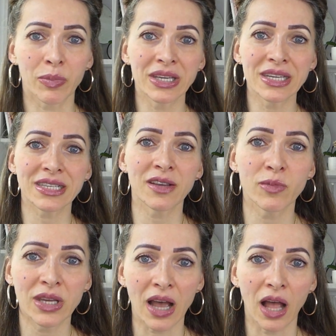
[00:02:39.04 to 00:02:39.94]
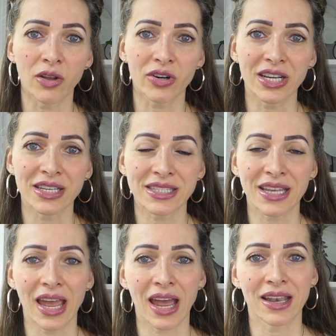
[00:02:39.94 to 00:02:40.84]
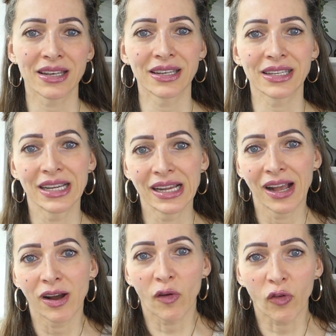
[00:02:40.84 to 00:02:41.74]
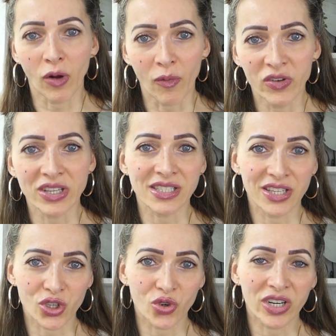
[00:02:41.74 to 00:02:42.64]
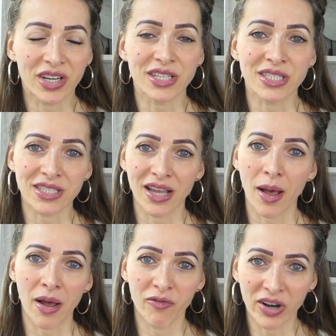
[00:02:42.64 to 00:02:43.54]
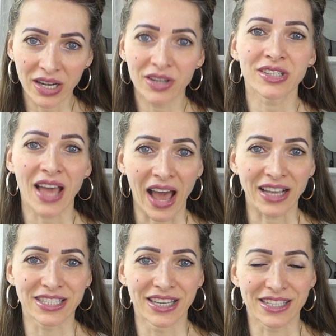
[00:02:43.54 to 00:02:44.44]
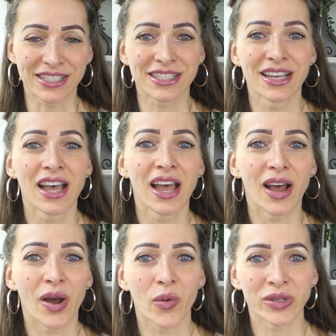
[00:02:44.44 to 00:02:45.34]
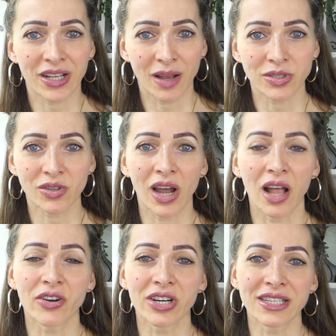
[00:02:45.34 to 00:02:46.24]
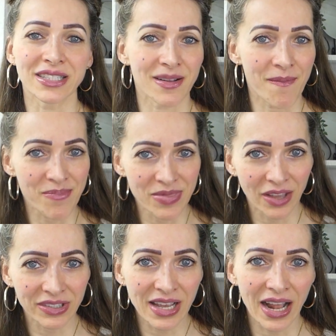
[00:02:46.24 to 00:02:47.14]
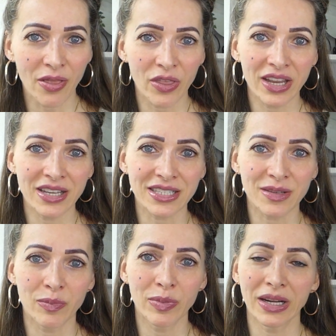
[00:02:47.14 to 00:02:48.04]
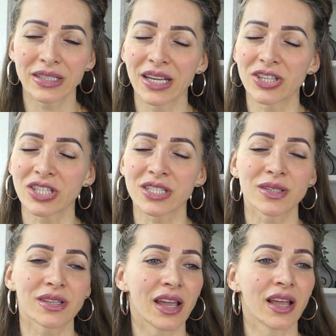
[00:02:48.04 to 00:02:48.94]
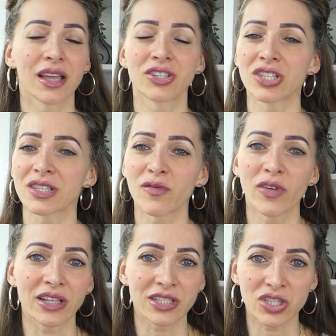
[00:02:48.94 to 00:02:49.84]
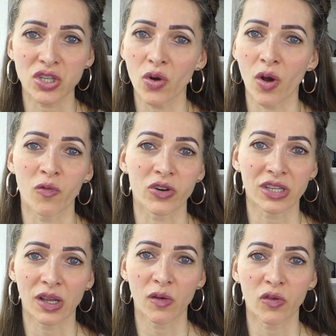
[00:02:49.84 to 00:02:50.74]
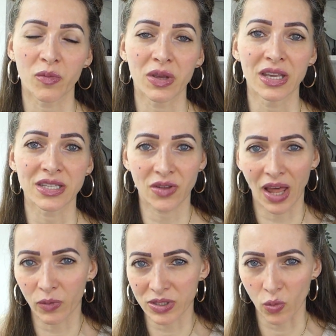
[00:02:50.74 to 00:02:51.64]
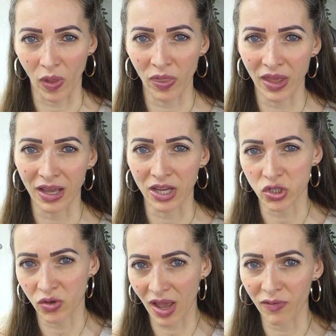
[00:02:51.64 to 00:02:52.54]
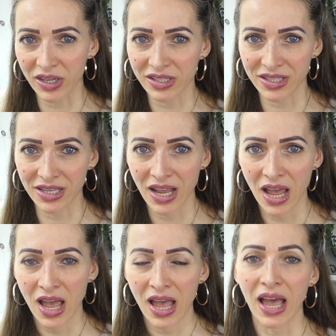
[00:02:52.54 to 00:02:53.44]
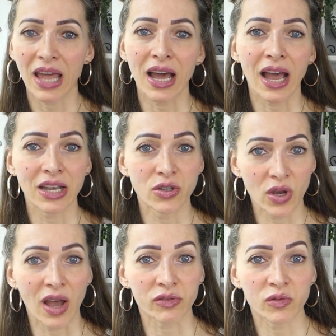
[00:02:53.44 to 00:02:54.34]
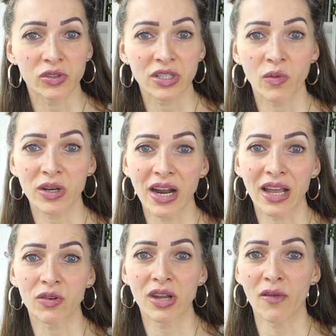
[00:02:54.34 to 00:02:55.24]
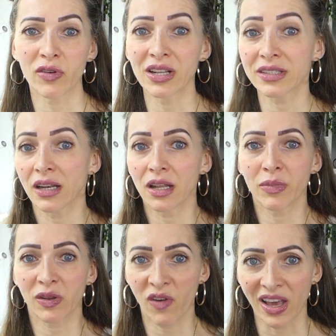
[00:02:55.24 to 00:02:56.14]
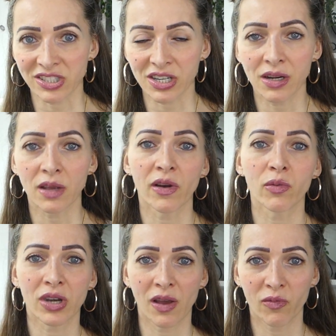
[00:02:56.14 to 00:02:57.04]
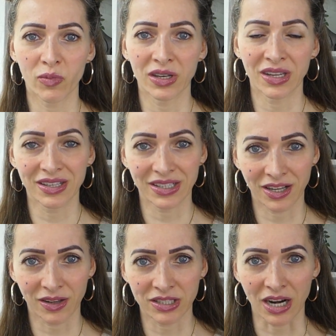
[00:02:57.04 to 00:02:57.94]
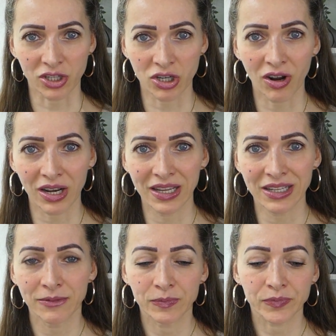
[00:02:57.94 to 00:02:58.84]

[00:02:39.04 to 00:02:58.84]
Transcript: please give me calories and obviously sugar is a very good access uh, when it comes to calories not the healthiest, but it just it just felt so comforting for me. So that was one thing I shouldn't have eaten. And I do have to wonder whether I could have healed a little bit faster if I wouldn't have been eating dark chocolate